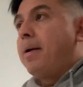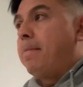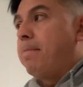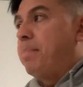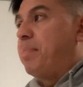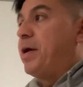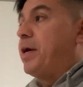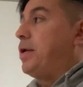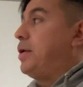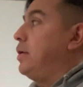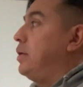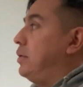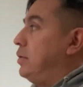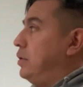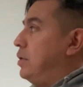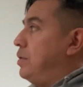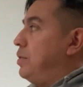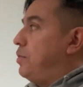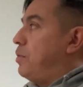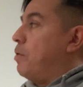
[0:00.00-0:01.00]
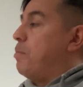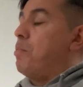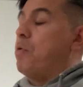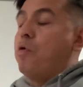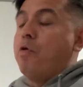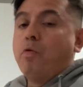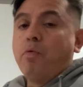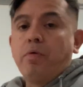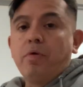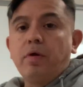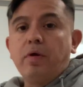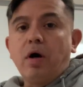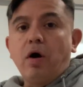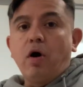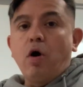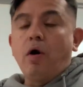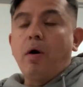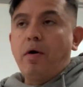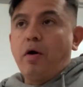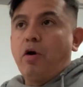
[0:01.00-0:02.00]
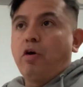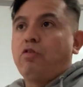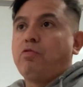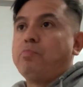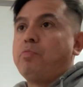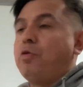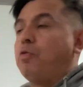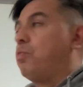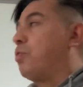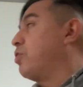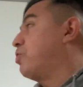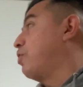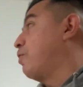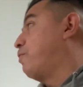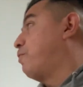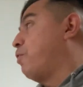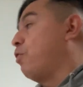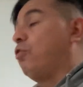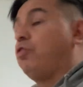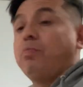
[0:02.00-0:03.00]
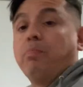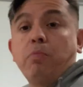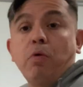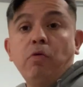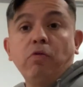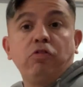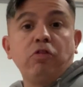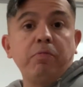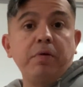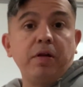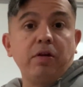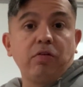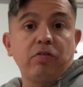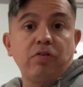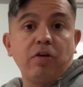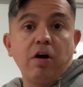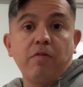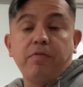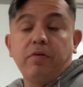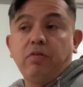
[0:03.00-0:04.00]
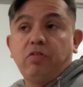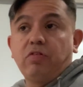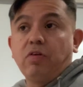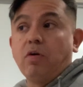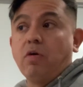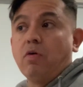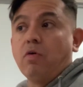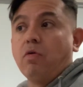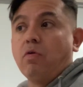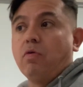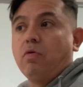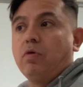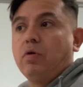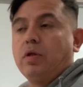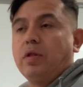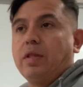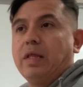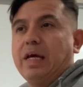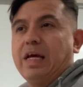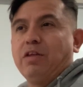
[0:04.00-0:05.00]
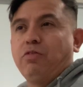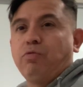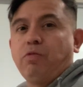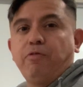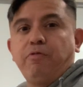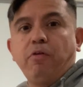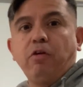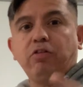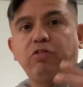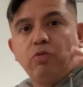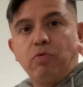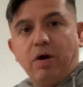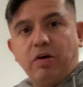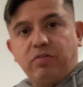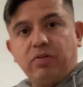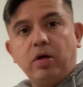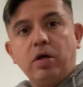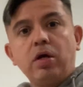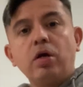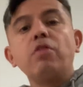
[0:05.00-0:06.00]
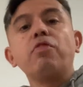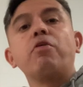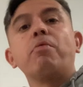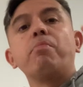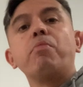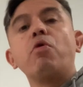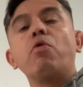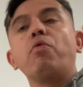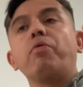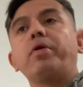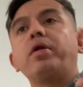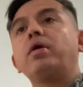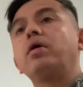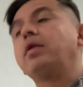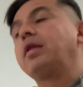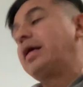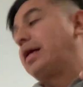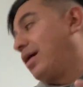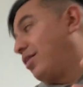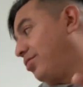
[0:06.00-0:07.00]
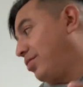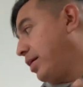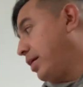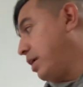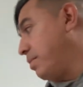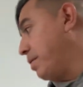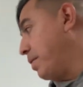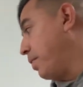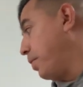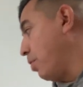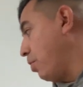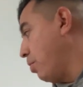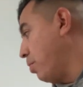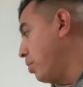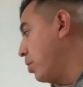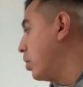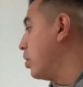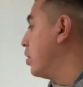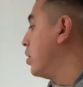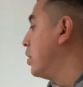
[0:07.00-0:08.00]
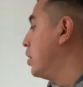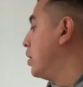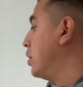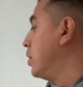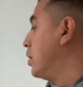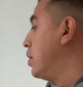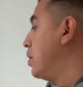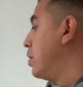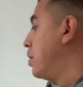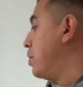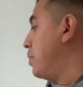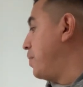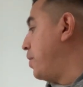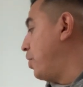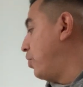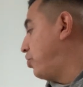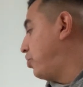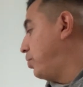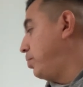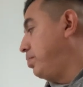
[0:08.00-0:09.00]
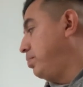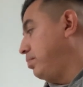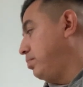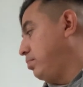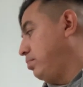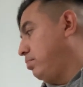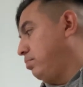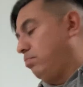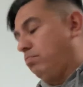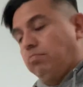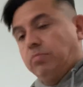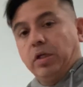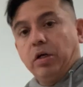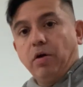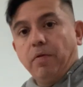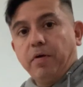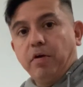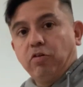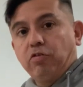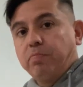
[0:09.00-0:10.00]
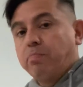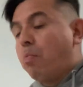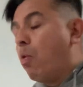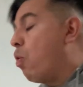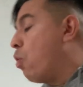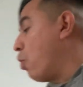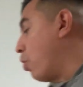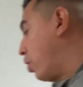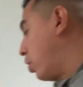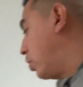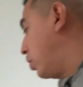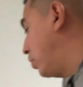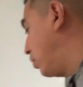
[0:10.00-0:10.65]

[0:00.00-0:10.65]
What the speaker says: but the moon, Earth's moon, was the first moon to be discovered. So it's referred to as the moon. Like I said, even though there's more.